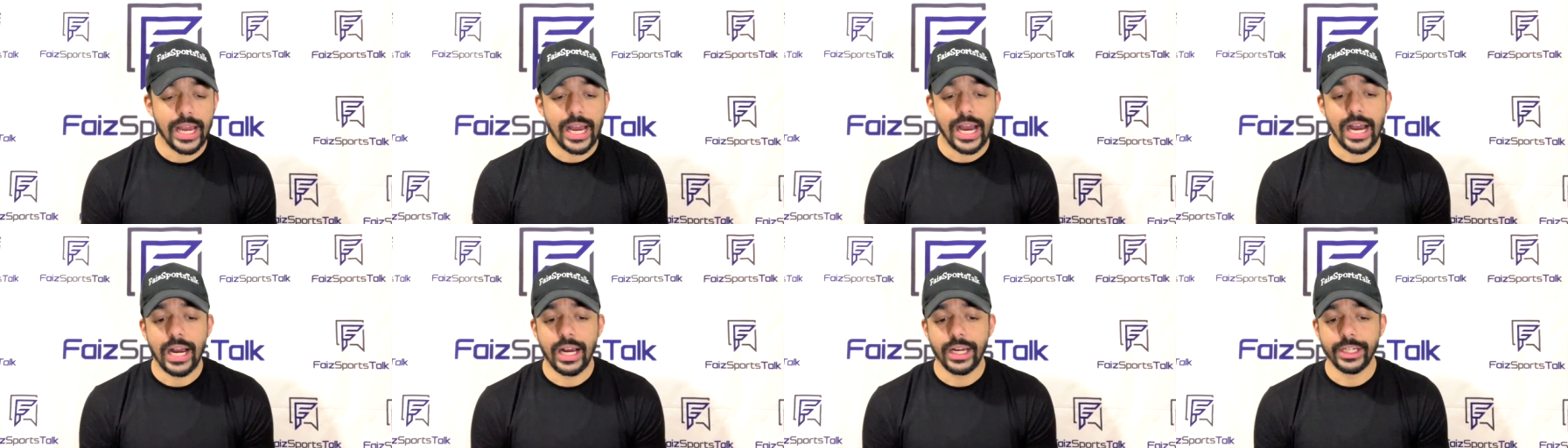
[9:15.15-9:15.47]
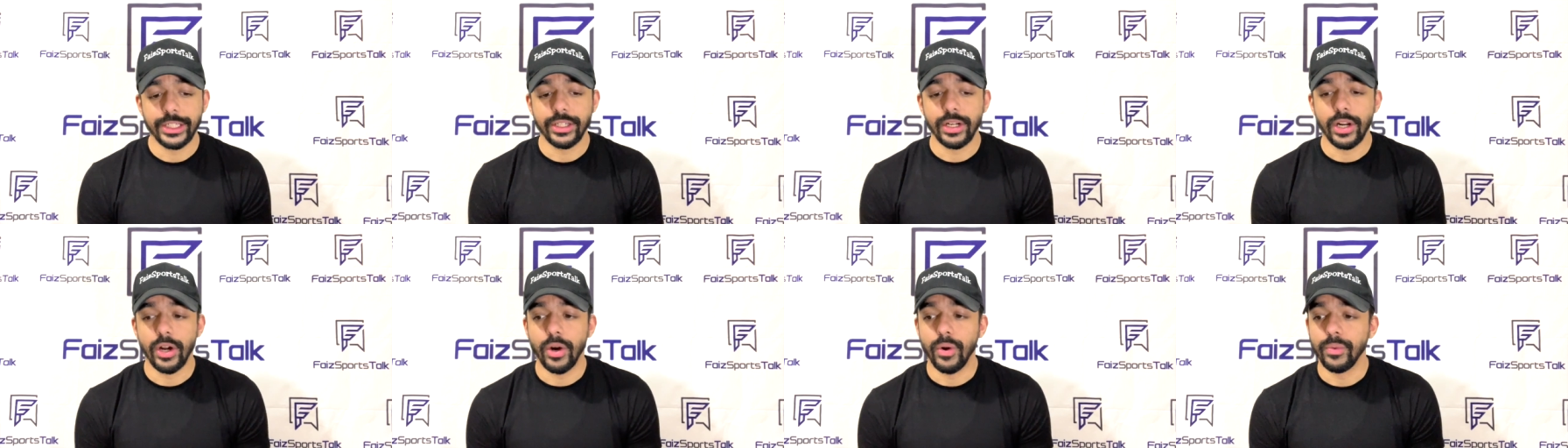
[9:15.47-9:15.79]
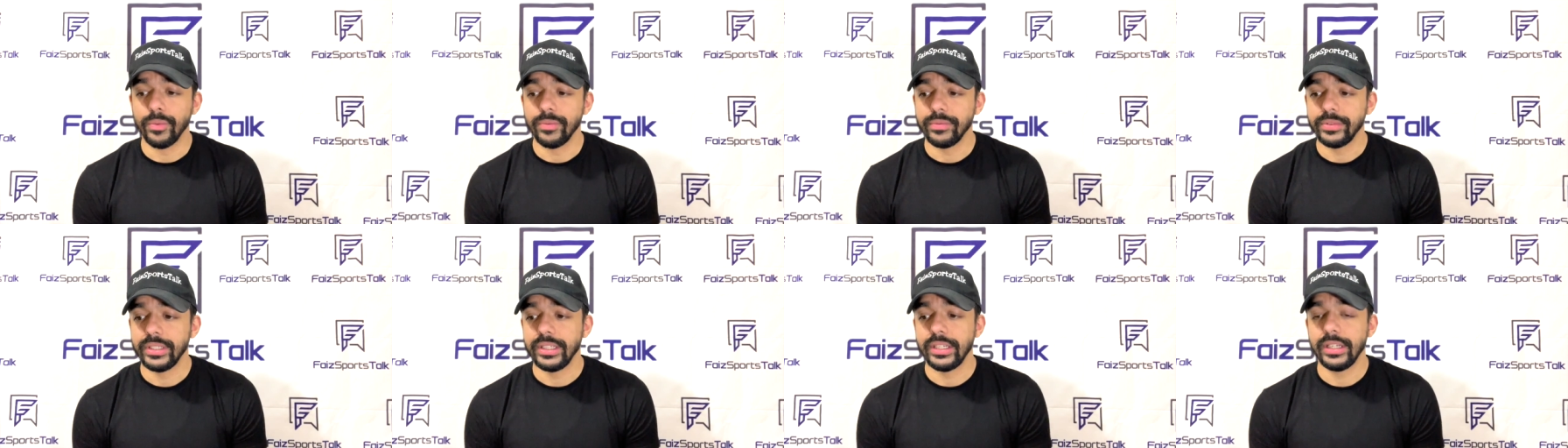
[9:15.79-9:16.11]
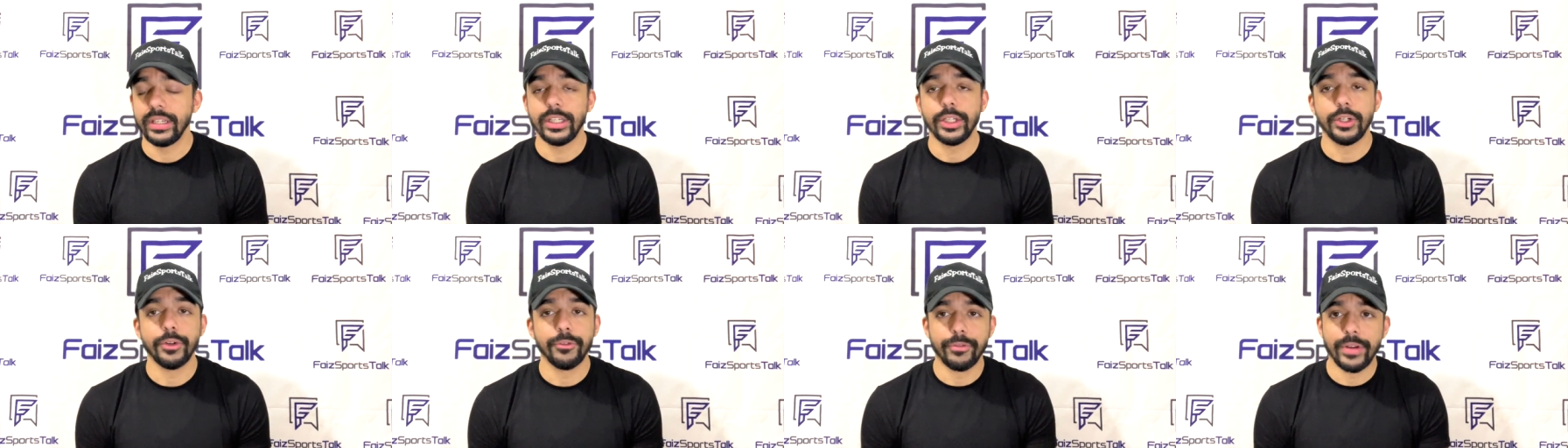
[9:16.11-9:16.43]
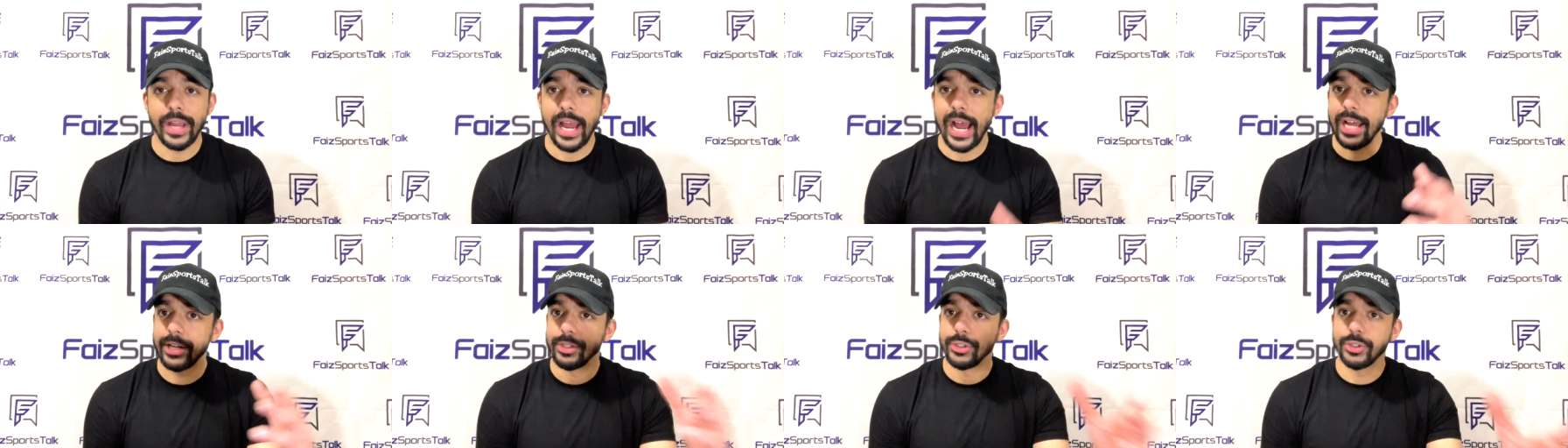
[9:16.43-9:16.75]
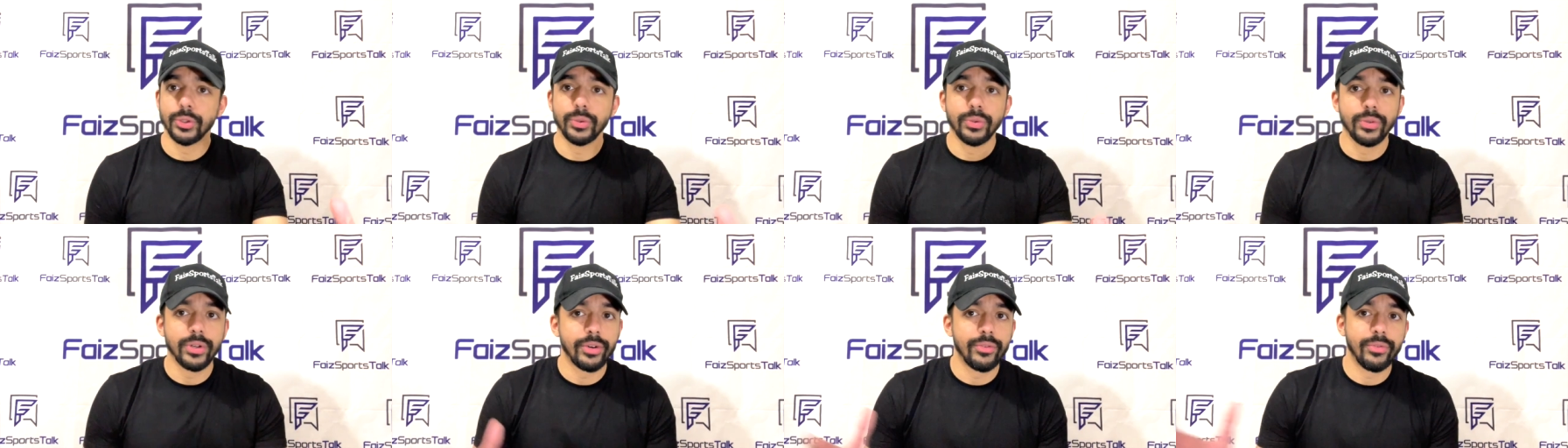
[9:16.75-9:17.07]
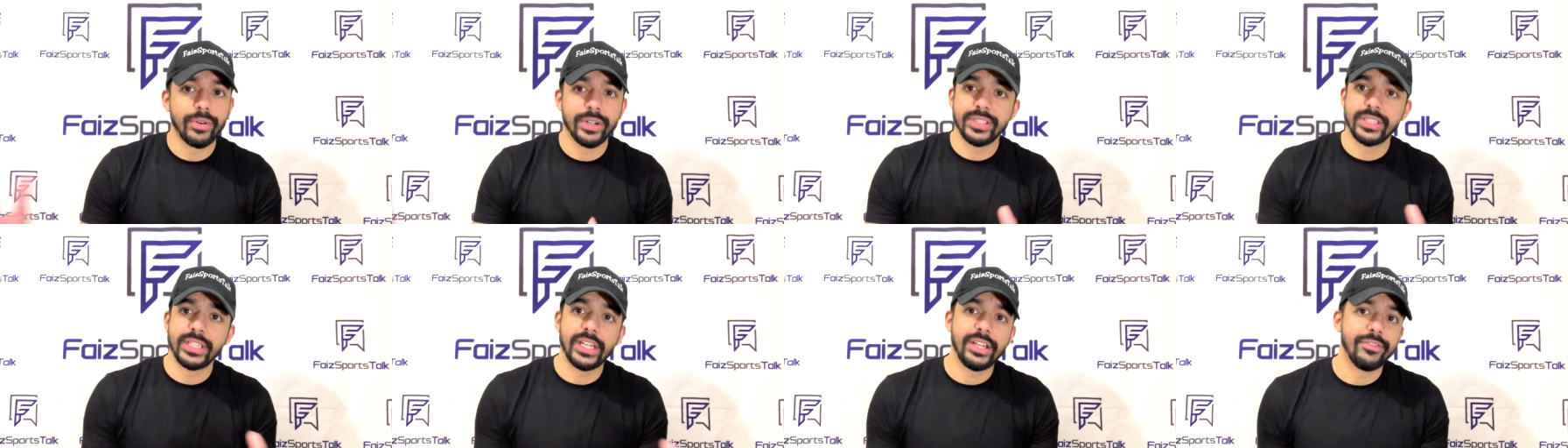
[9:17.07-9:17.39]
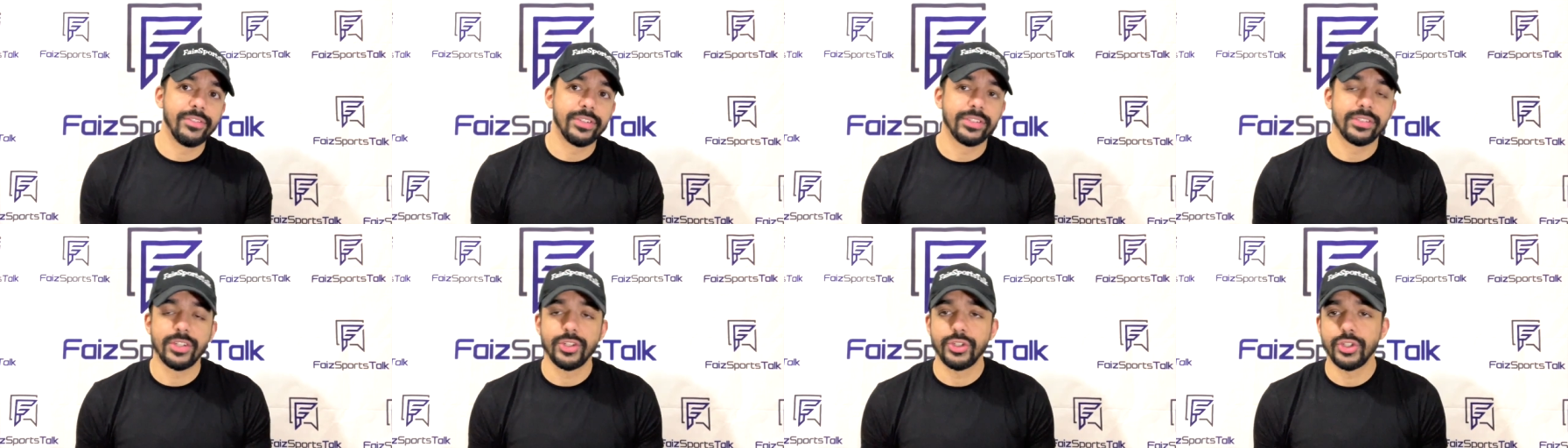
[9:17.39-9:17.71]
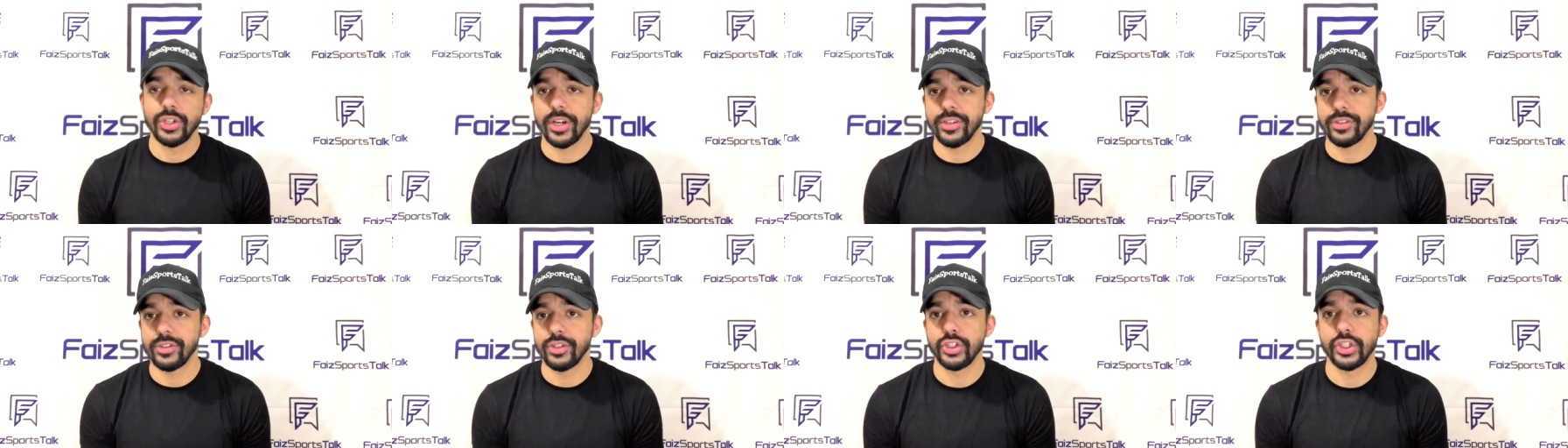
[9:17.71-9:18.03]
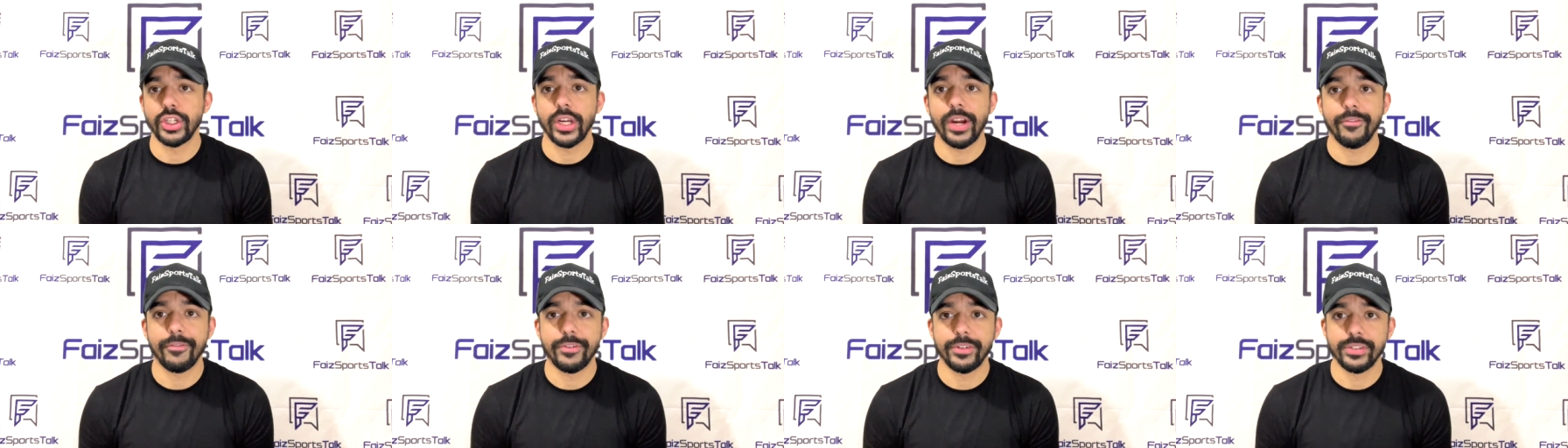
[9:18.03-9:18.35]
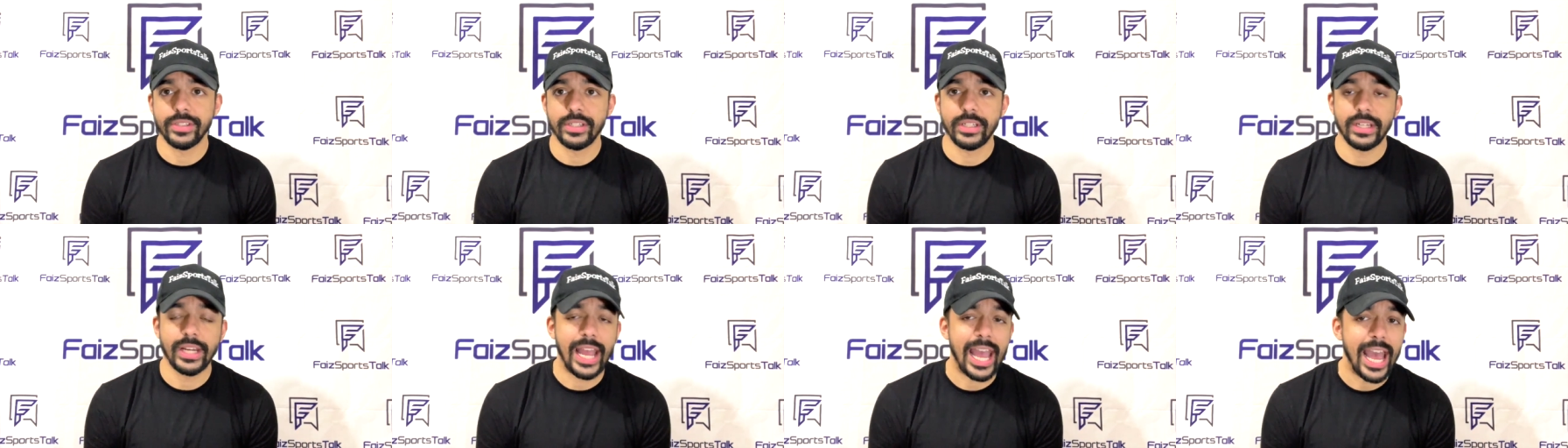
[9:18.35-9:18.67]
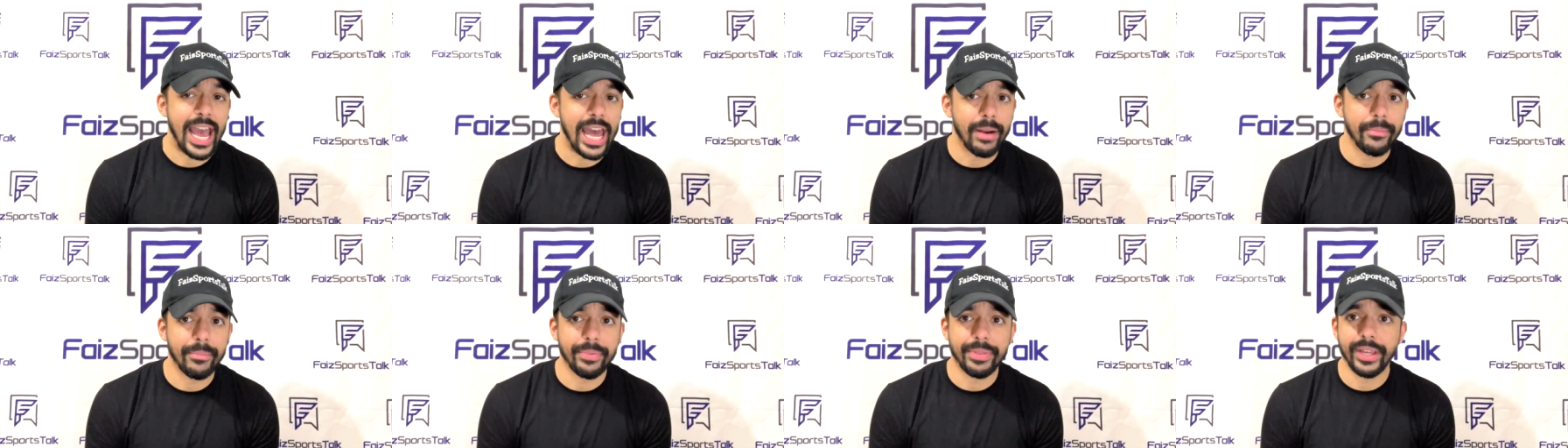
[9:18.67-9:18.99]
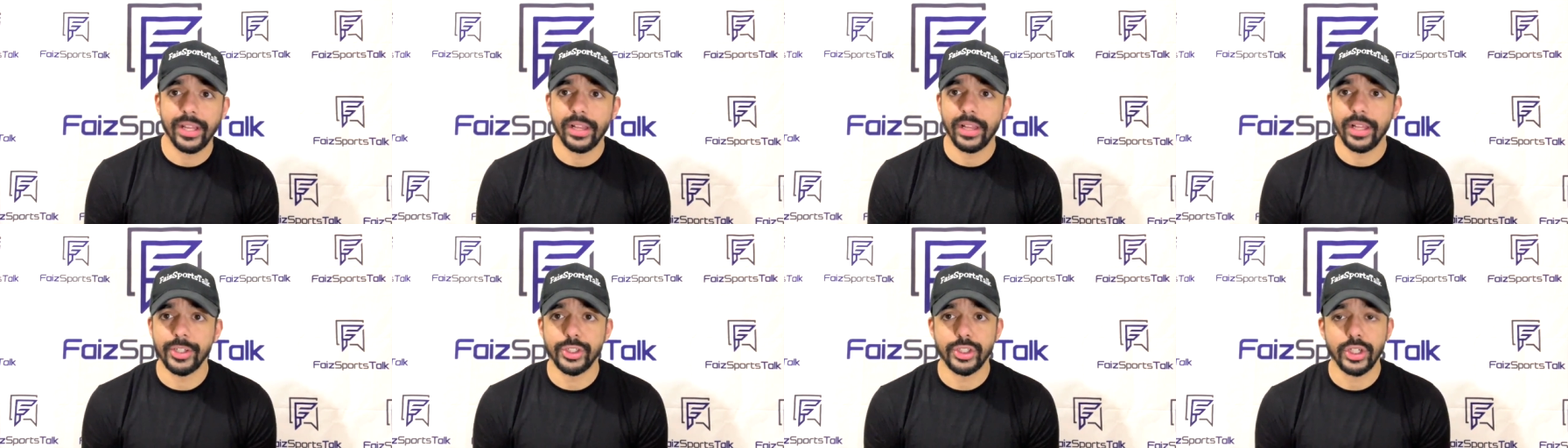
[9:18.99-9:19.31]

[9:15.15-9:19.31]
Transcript: Uh, you know, you've got two good receivers in Justin Jefferson, Adam Thielen.